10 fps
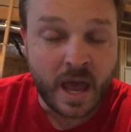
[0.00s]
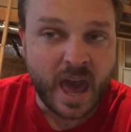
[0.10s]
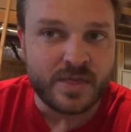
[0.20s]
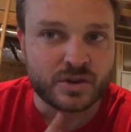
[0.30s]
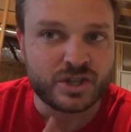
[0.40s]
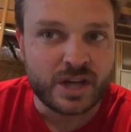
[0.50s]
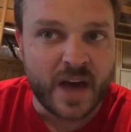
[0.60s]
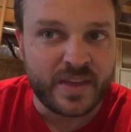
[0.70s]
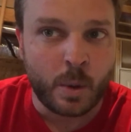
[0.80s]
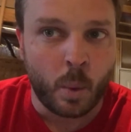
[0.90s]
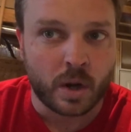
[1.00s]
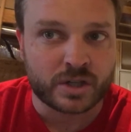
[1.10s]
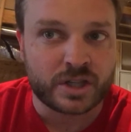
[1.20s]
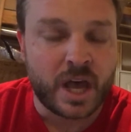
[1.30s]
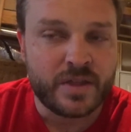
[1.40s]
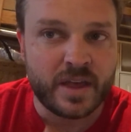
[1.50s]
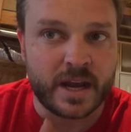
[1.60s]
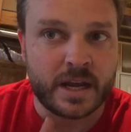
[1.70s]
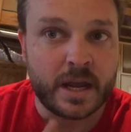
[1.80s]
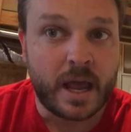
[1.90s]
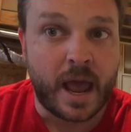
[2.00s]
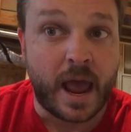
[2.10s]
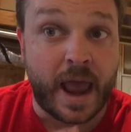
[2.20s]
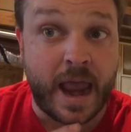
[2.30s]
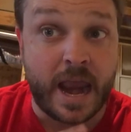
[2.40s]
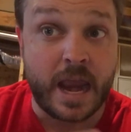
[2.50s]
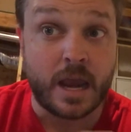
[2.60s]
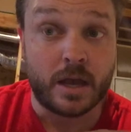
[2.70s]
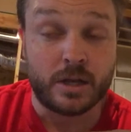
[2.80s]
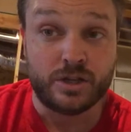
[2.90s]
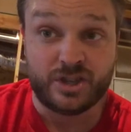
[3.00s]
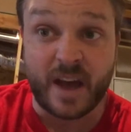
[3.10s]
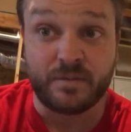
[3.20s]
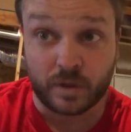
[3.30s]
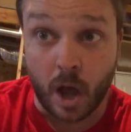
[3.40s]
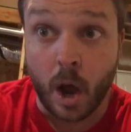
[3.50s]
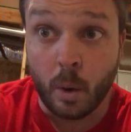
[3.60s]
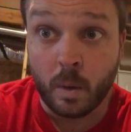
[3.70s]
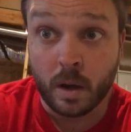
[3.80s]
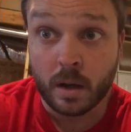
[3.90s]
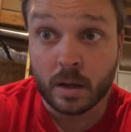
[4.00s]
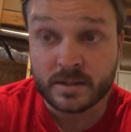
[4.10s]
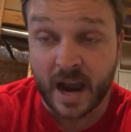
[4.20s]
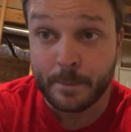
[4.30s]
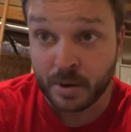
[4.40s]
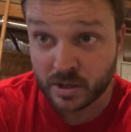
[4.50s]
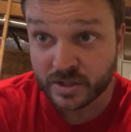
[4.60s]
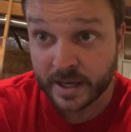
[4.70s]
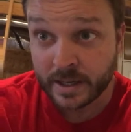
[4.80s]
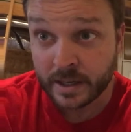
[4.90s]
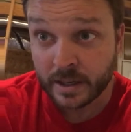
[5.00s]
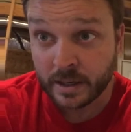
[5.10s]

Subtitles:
And there's nothing worse than a Jeff Lowe type person